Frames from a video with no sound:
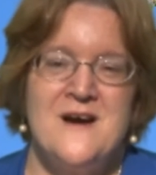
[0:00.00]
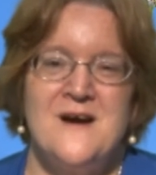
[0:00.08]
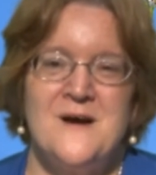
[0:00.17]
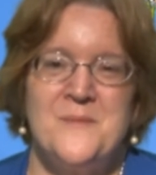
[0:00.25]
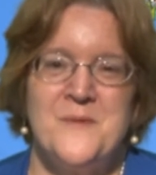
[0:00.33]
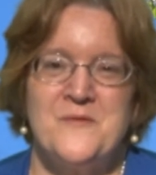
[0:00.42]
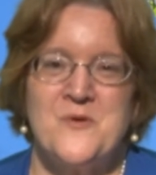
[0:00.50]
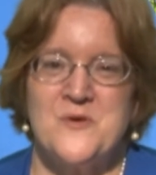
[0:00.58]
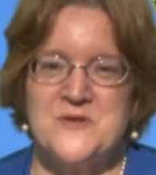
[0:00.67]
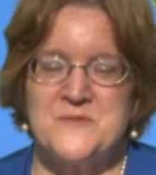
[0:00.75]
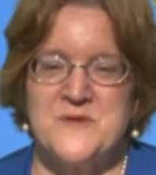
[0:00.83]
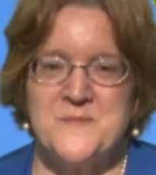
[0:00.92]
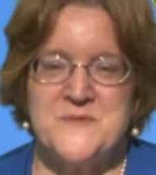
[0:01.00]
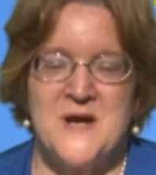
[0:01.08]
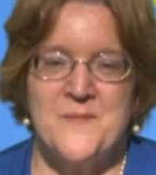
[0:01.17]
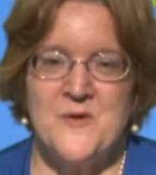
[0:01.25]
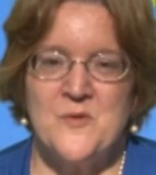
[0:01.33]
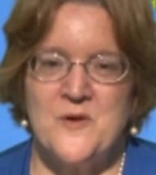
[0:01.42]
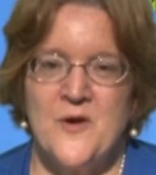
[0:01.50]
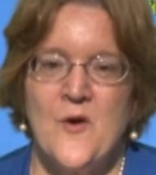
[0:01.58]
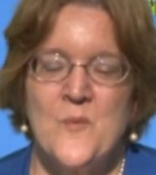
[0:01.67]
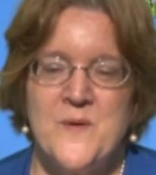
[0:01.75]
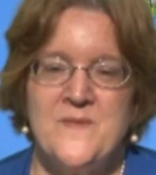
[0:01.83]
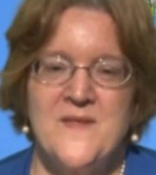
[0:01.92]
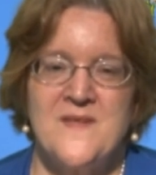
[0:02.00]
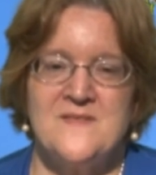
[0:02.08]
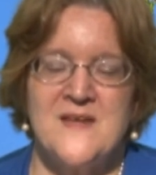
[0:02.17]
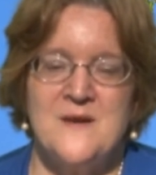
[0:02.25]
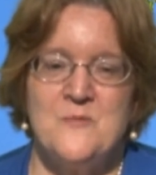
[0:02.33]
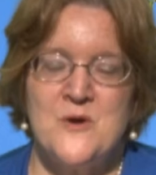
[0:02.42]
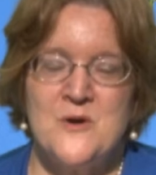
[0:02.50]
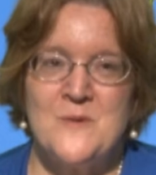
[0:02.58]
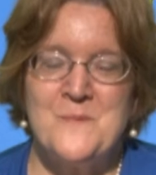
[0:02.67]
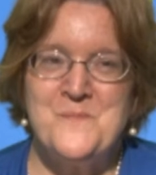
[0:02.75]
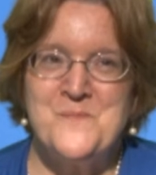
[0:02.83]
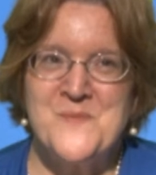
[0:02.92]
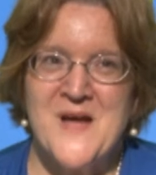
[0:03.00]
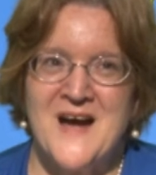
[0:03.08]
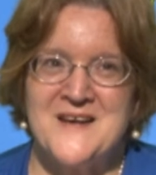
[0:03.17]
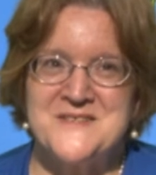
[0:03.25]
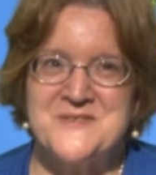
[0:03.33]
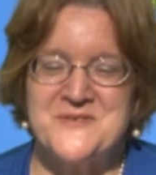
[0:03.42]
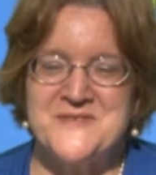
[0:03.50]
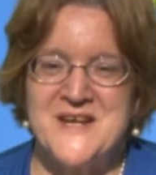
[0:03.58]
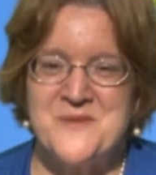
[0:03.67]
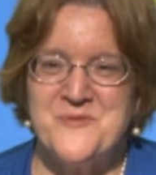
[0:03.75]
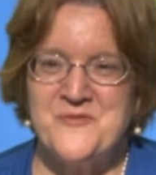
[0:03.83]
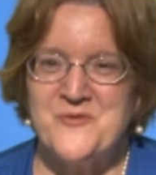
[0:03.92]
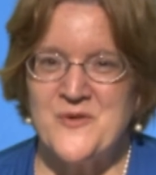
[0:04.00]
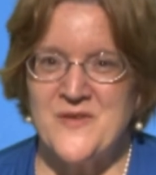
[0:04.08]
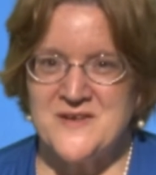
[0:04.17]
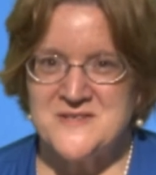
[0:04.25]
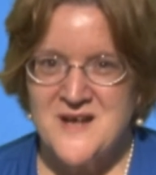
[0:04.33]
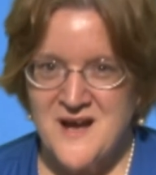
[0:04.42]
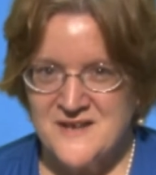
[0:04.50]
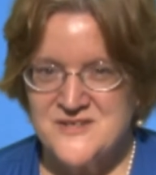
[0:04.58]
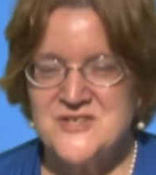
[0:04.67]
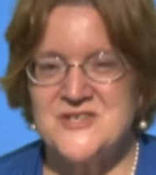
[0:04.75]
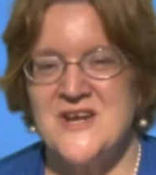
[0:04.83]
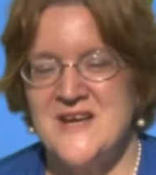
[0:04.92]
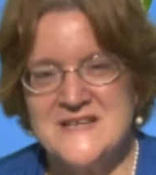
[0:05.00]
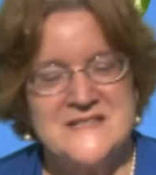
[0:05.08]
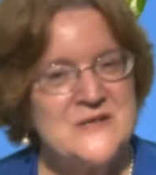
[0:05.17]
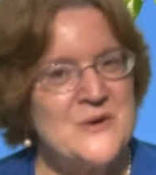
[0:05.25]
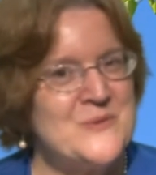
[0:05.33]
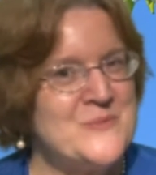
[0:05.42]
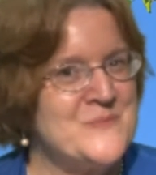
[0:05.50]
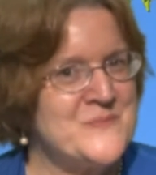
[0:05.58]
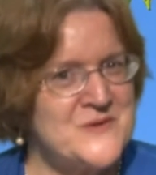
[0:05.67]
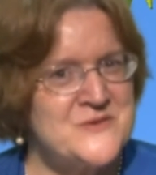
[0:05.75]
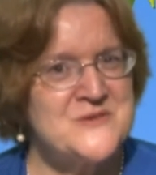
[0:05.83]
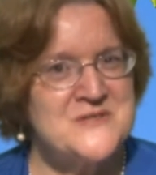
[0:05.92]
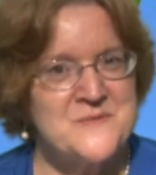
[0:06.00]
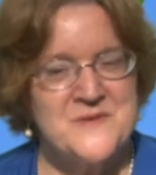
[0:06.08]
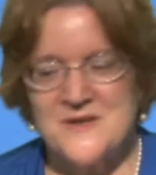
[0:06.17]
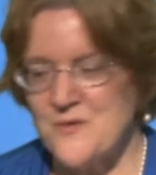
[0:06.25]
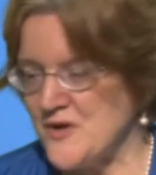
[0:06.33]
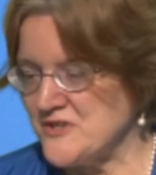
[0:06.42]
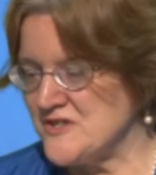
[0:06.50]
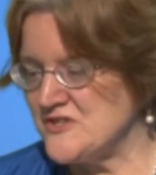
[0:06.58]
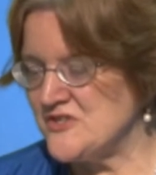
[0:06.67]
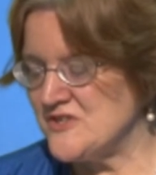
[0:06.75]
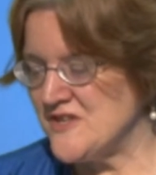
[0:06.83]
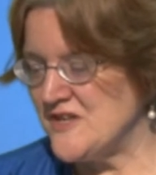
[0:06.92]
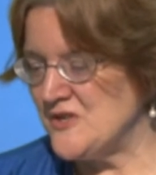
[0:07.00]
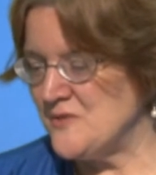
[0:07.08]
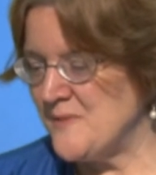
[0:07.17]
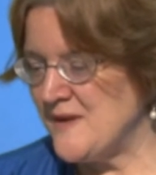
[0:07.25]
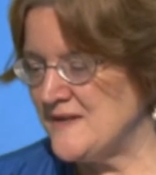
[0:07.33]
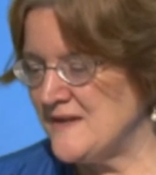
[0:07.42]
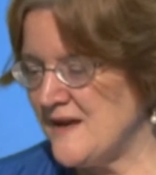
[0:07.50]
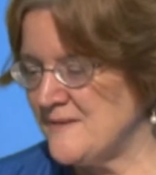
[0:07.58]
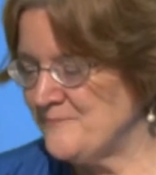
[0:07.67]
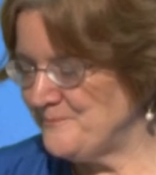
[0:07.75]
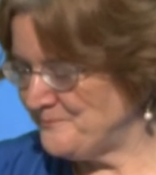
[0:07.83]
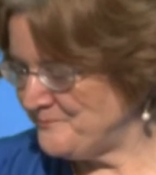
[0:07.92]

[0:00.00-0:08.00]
Of course, with abdominal, we're hoping that they will auscultate before they touch. So those are some of the questions that you may get.